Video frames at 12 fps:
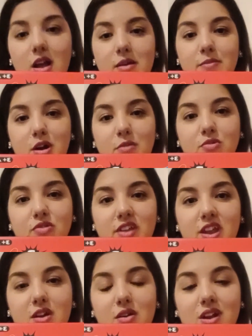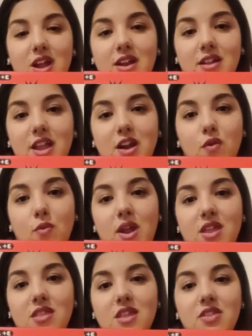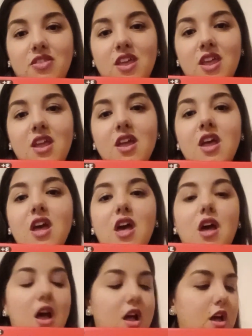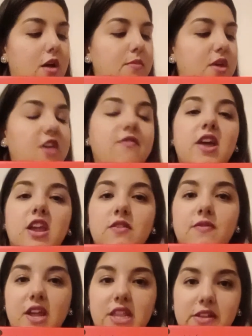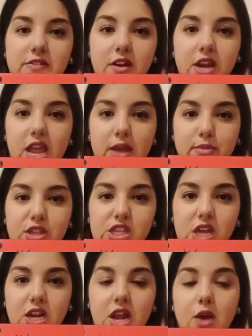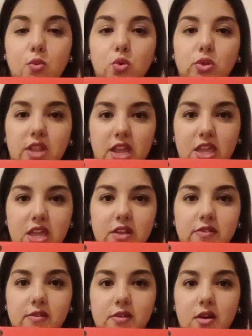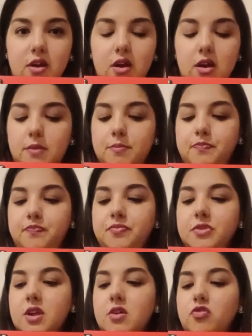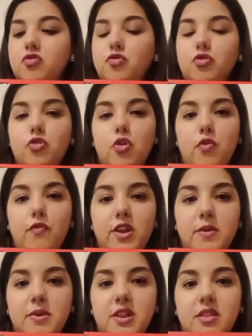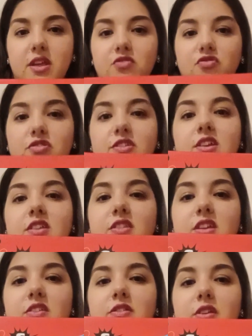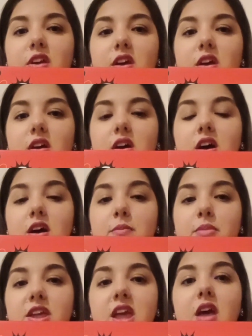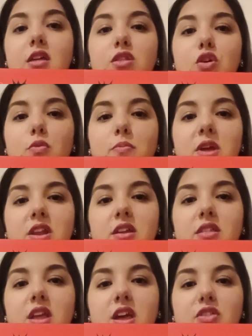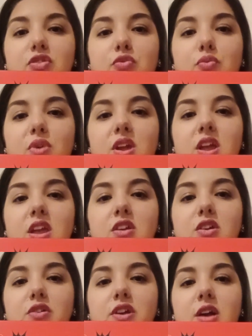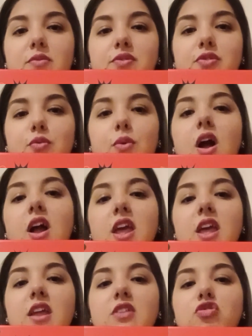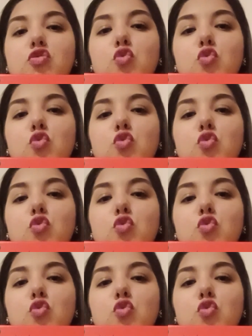almost like a kind of like a racing thing. If I can find this on Amazon, I will link it. So if anybody's interested in this, but yeah, so it is like a it comes with the rocket and 2